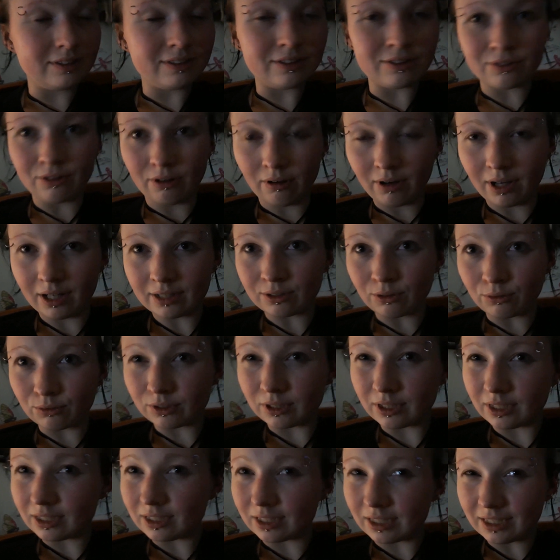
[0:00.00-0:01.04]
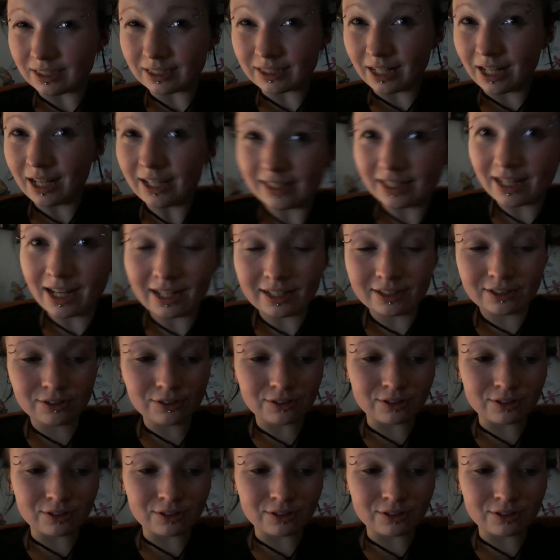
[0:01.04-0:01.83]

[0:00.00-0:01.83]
I don't think it is like that,